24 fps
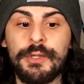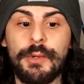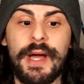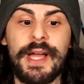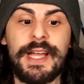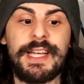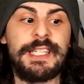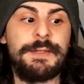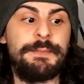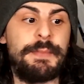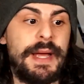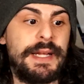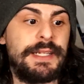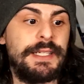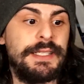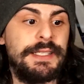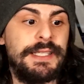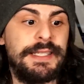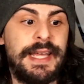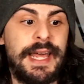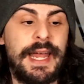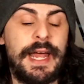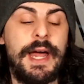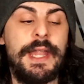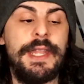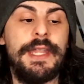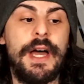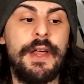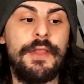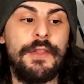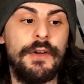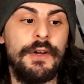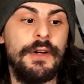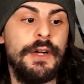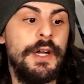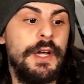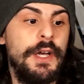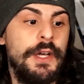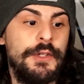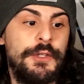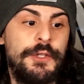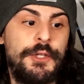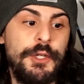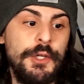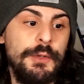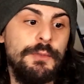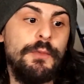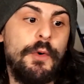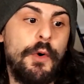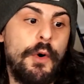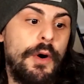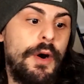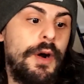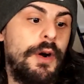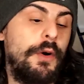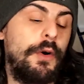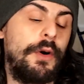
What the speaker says: so I expect us to get another 2 more,